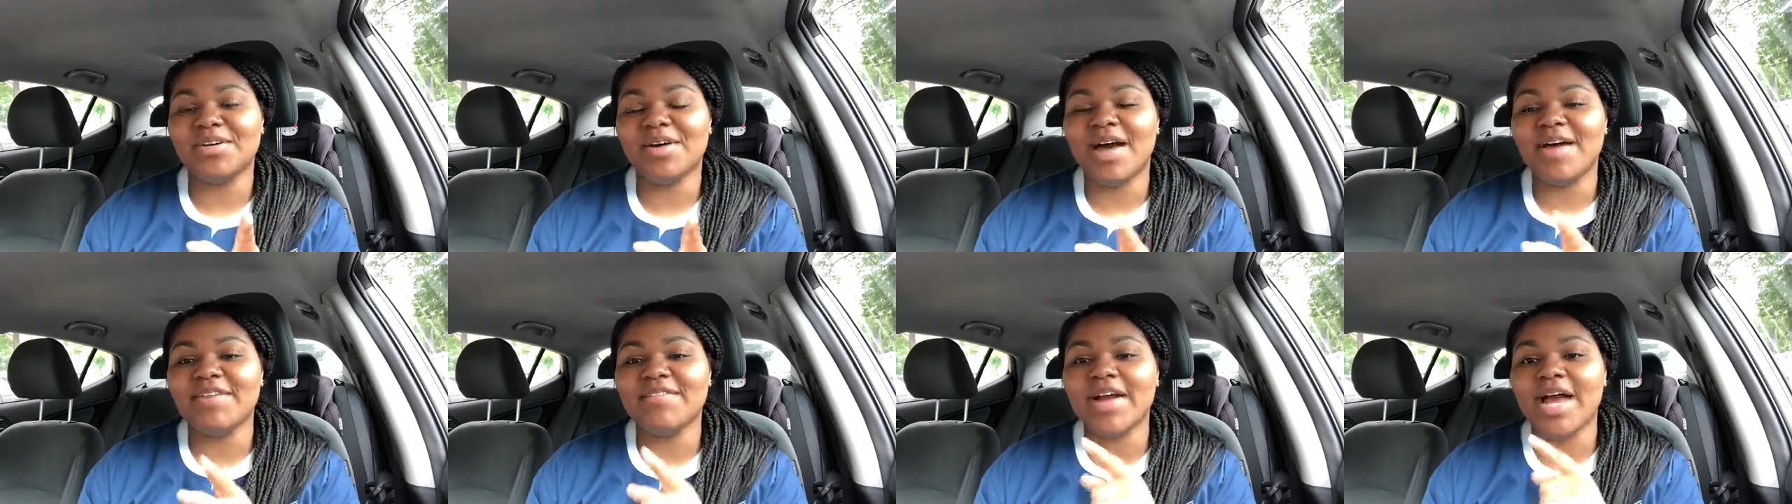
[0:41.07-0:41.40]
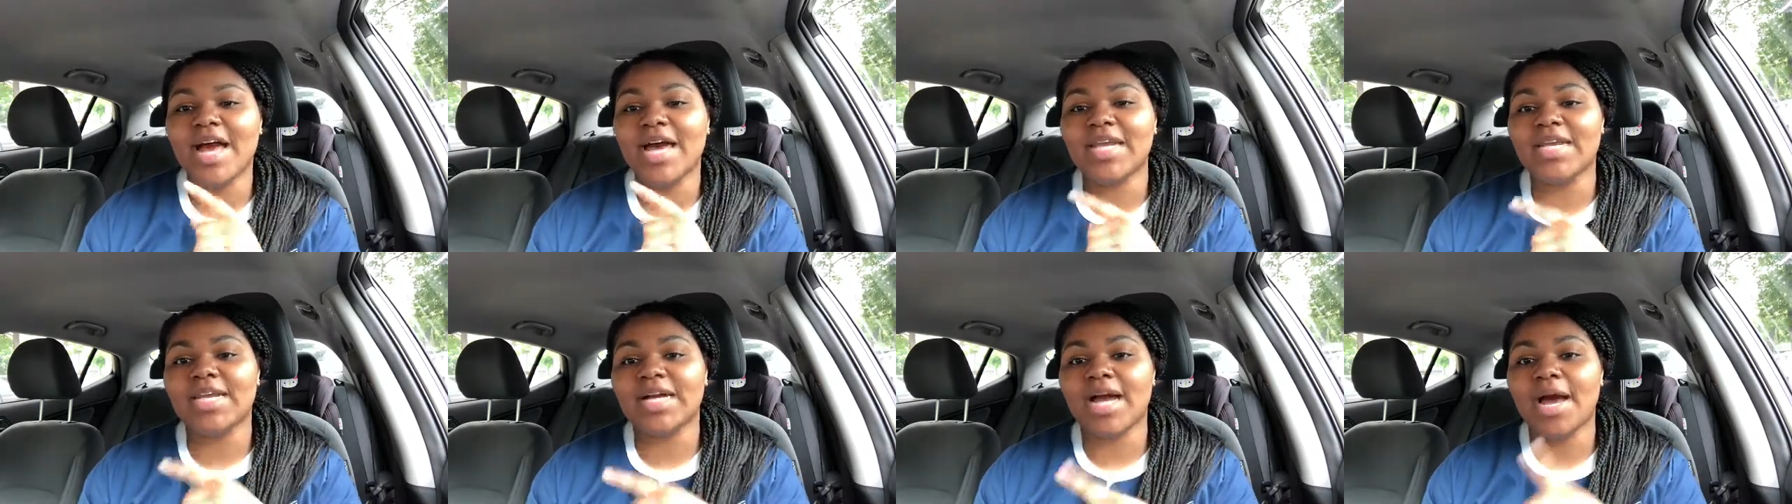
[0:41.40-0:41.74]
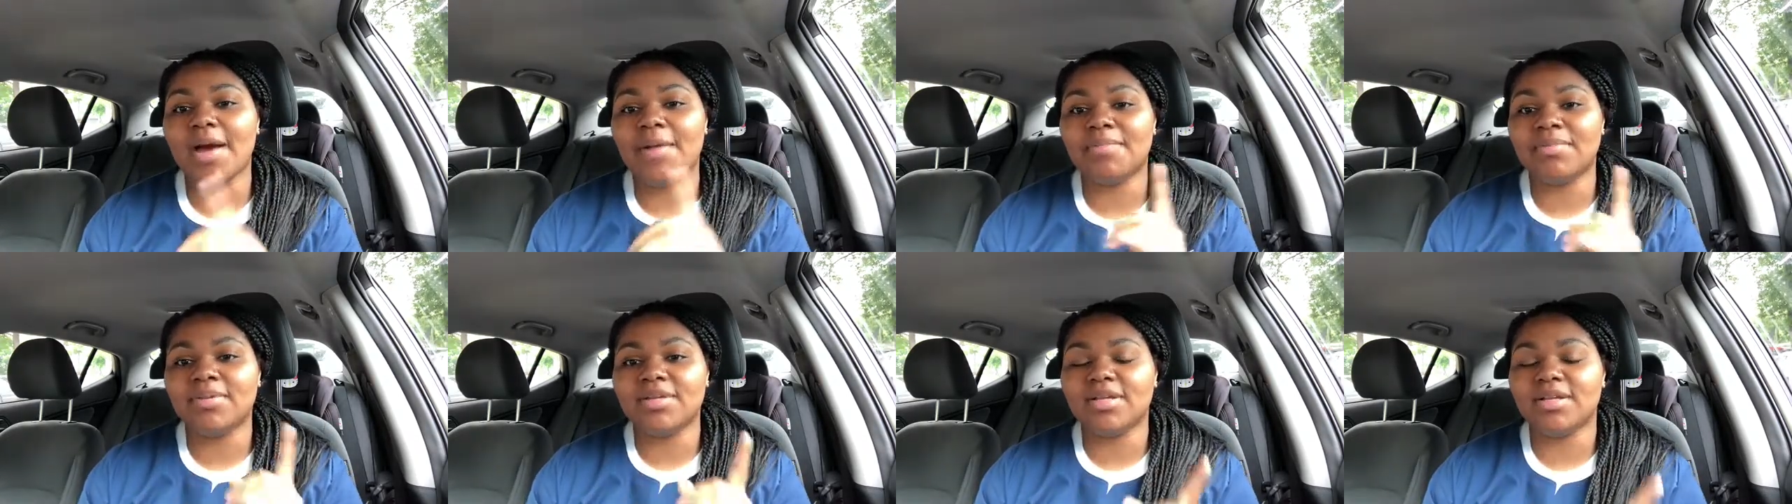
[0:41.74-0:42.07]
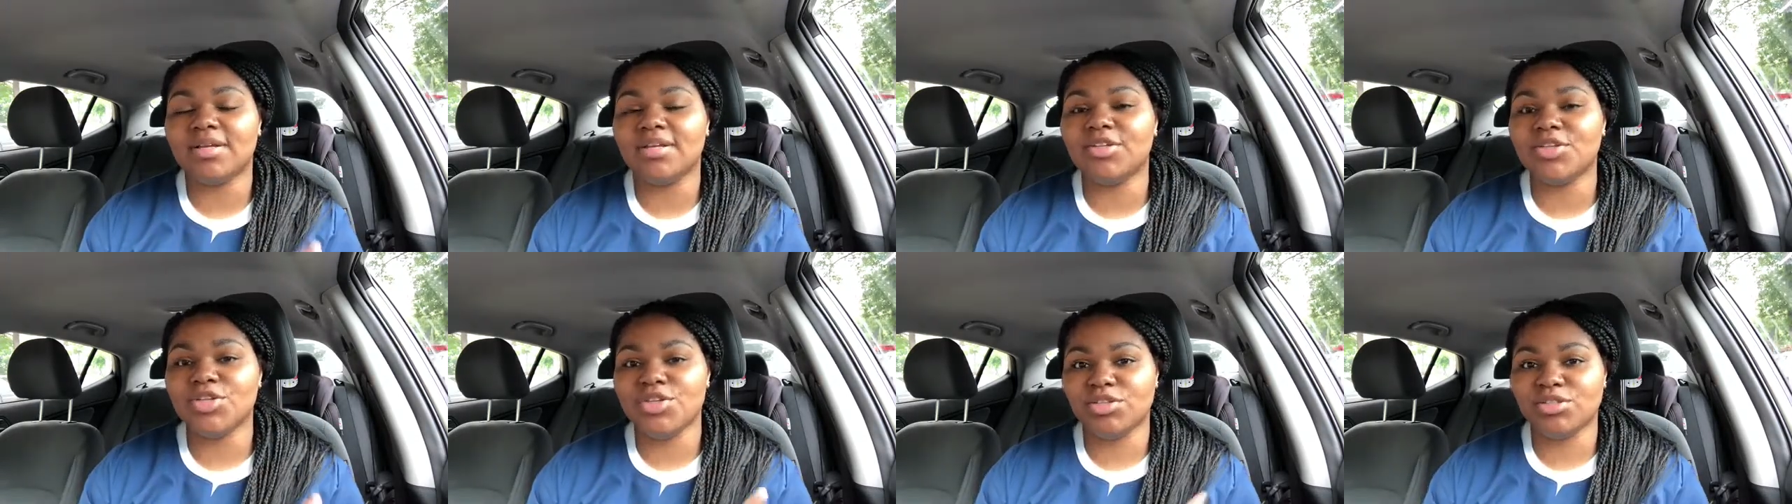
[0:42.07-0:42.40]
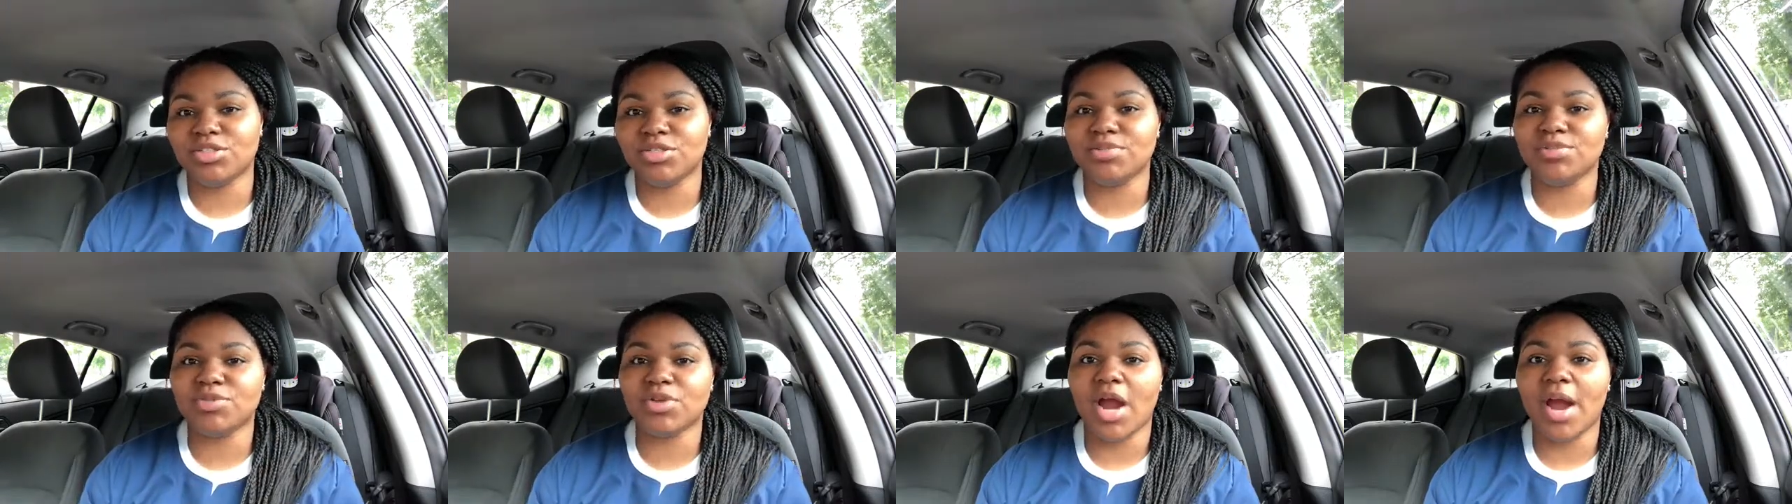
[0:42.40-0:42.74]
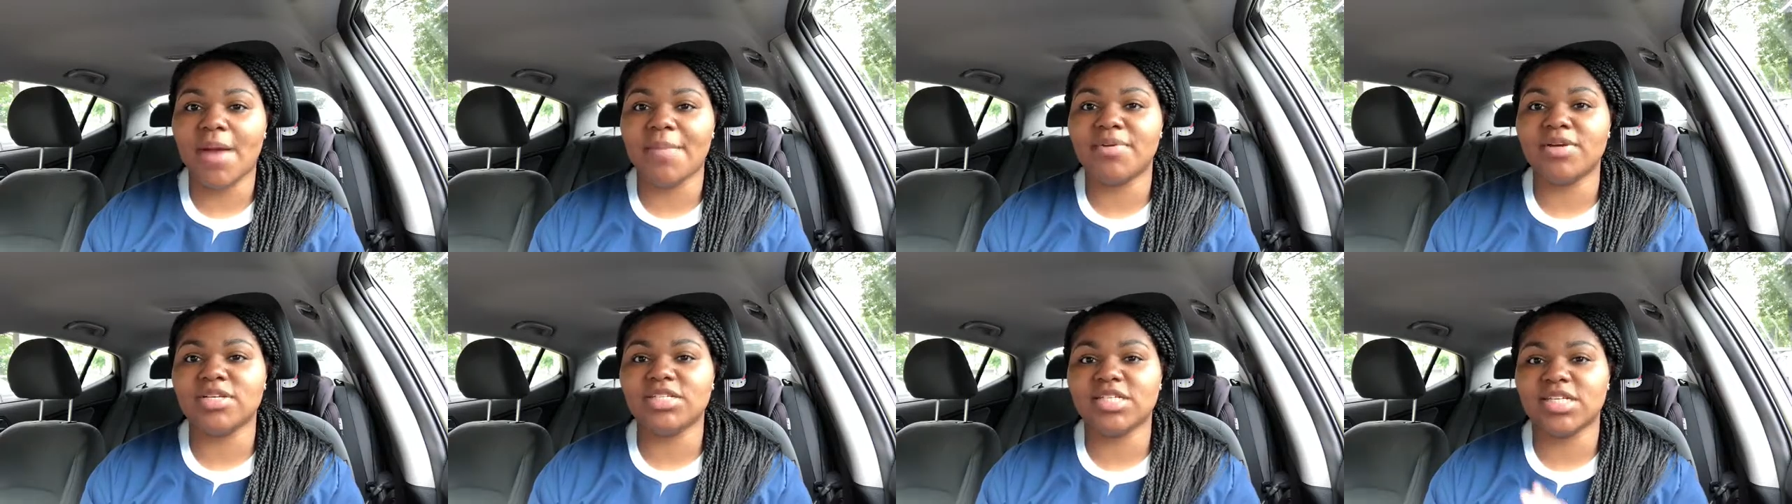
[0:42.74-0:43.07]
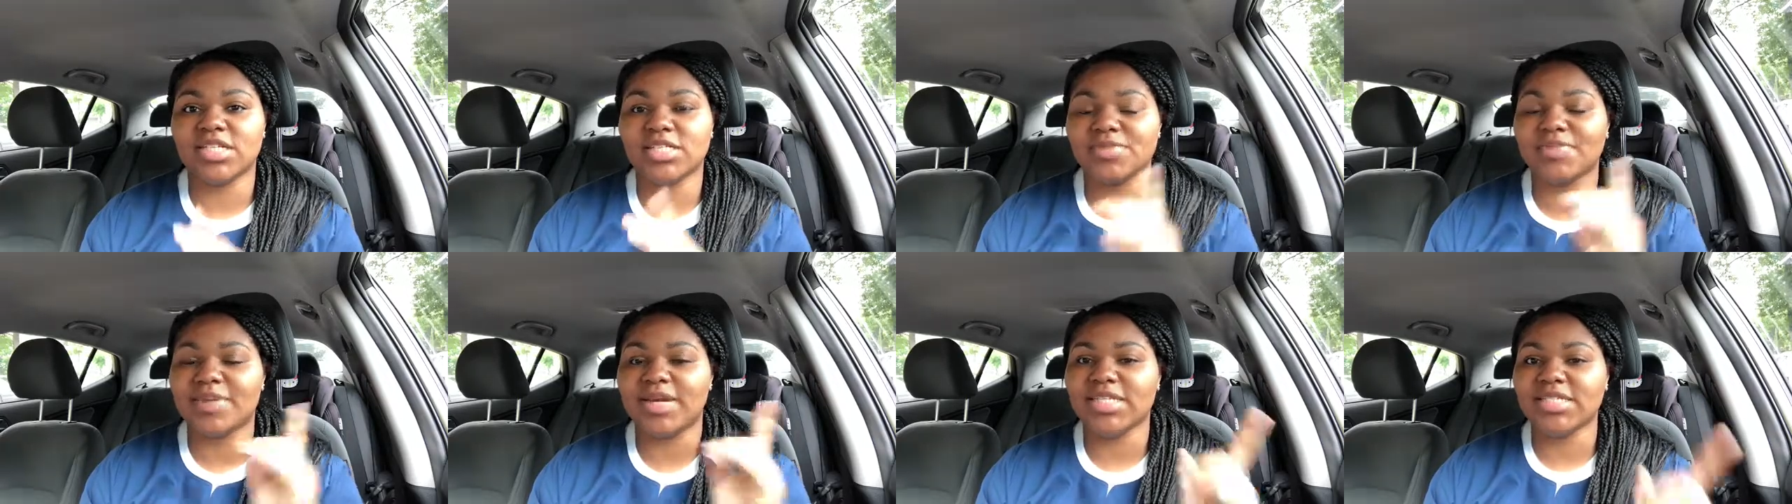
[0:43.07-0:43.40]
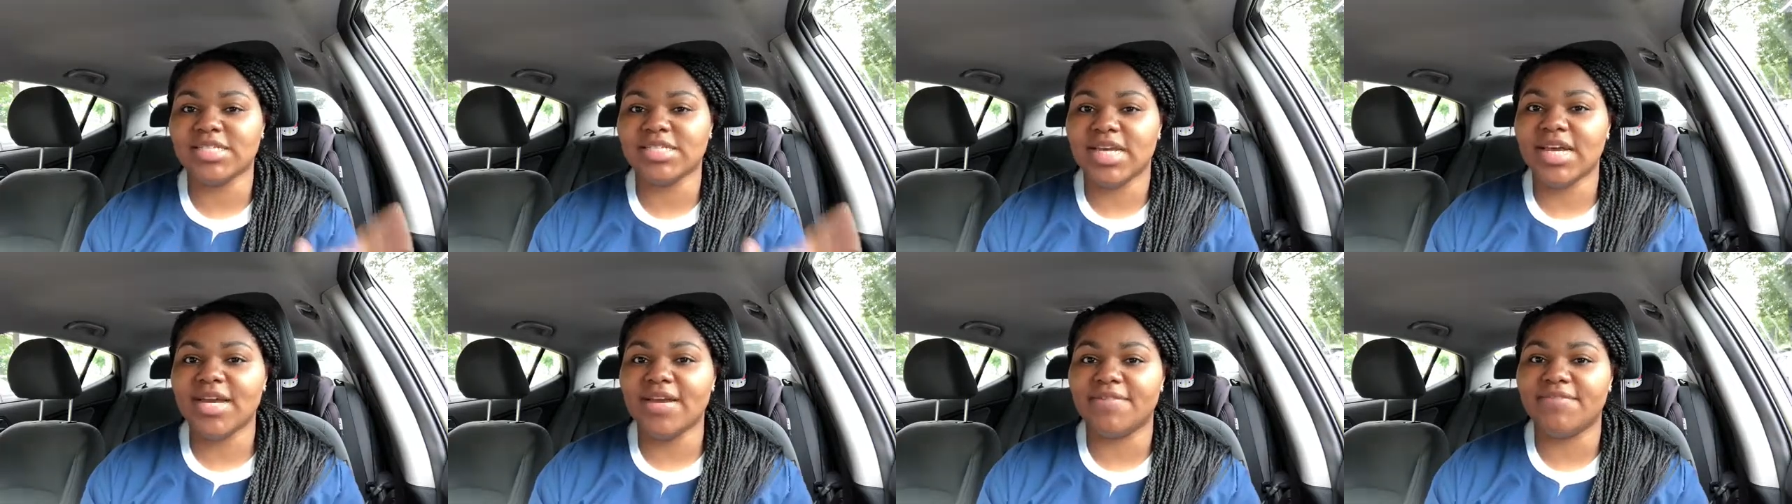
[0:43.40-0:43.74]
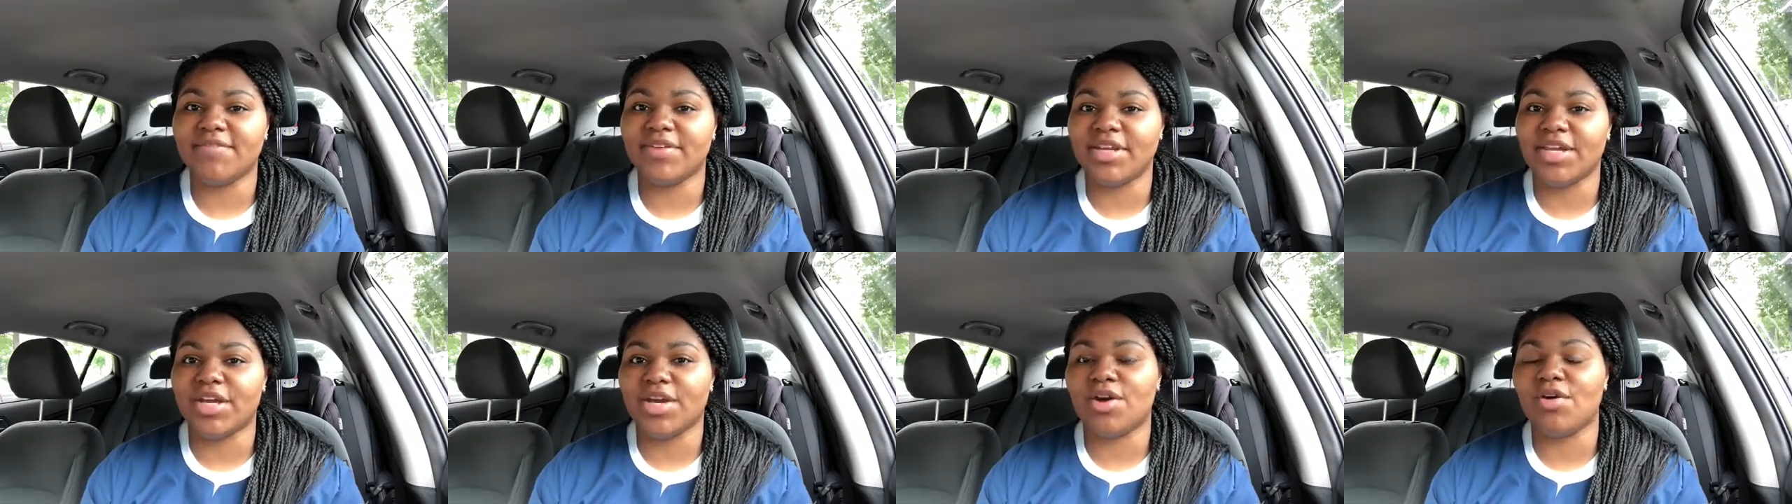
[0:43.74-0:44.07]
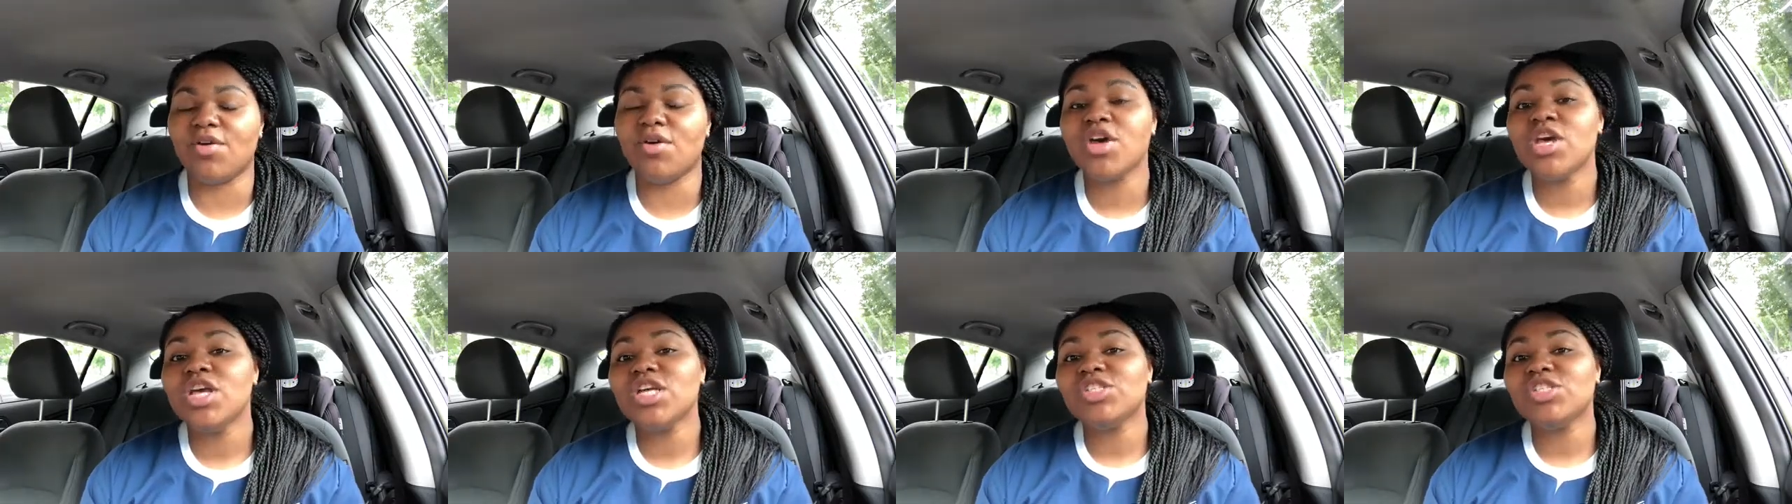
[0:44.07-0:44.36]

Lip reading: I've gotten a couple of new subscribers since my second video.